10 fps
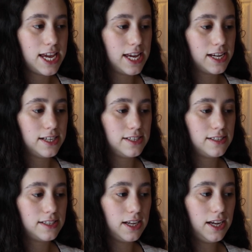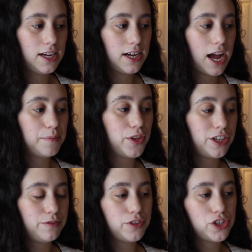and I'm
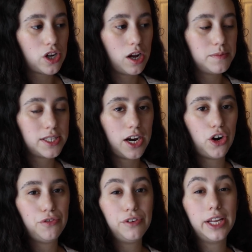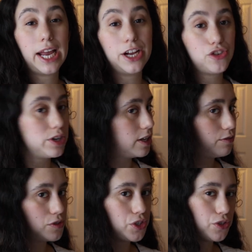looking for jobs that are for like entry
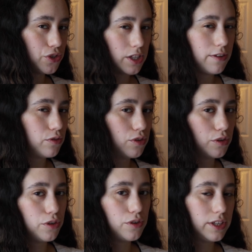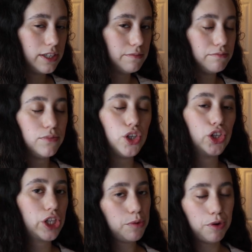level, junior level,
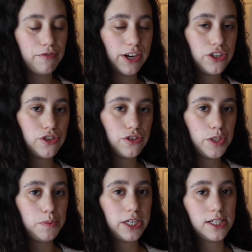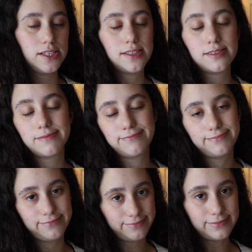early professionals because
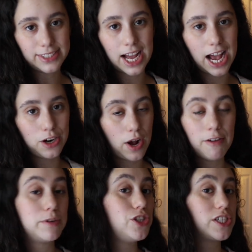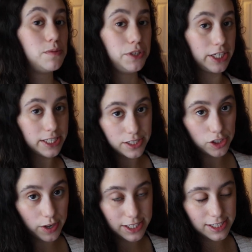I don't have much experience
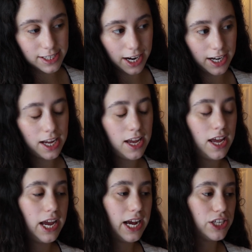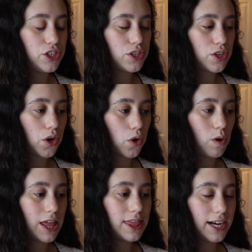in UX design.
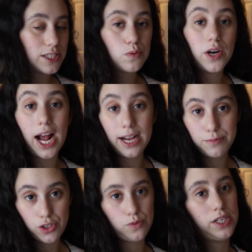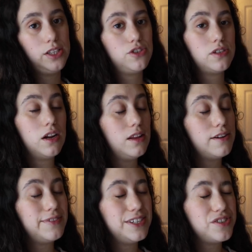So that's what I'm doing. There's not a lot
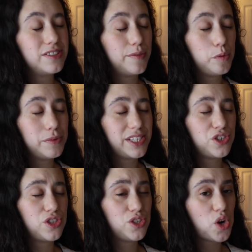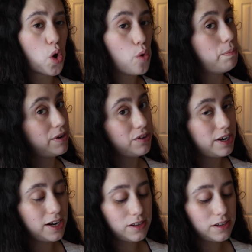of entry level positions open right